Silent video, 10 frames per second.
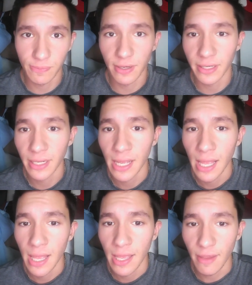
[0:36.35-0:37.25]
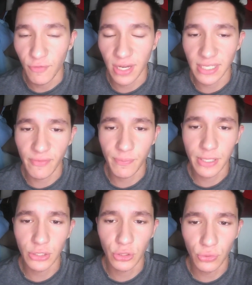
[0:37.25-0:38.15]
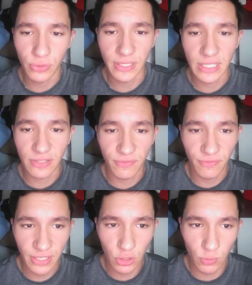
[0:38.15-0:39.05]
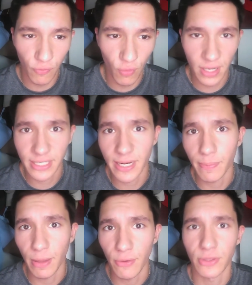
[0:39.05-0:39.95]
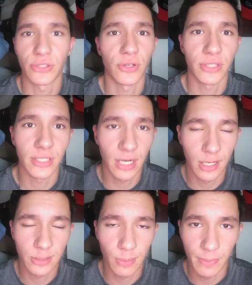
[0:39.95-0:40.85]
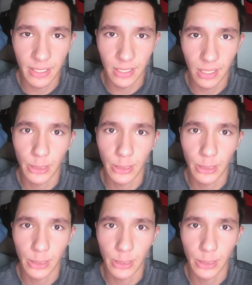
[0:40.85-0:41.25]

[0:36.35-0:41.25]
But if you guys haven't been to these videos before, I take a player that's on the cusp of being cut.